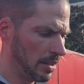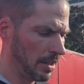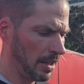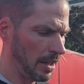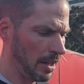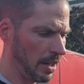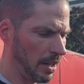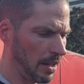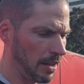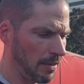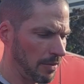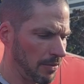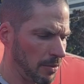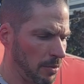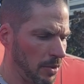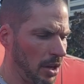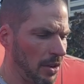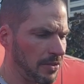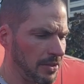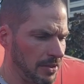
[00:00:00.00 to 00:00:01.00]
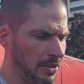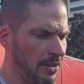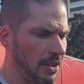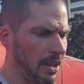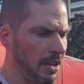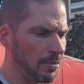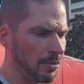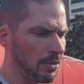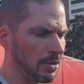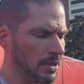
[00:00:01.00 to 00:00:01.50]
Uh, from an offensive
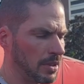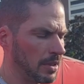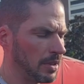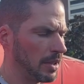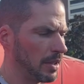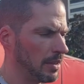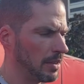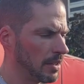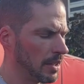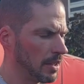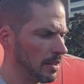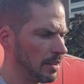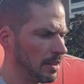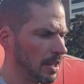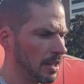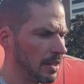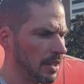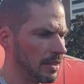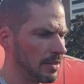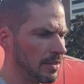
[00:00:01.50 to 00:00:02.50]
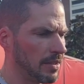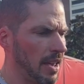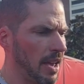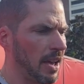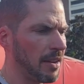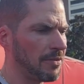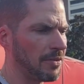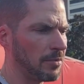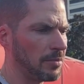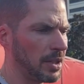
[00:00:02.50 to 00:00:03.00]
standpoint and, and, and that
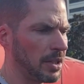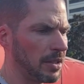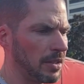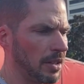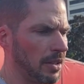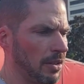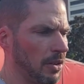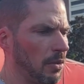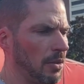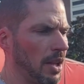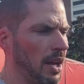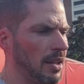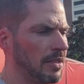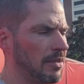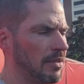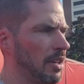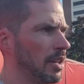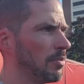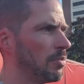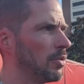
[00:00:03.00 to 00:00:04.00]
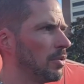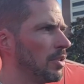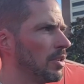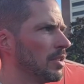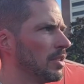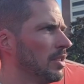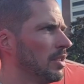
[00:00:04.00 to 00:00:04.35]
staff from a, an O-line standpoint.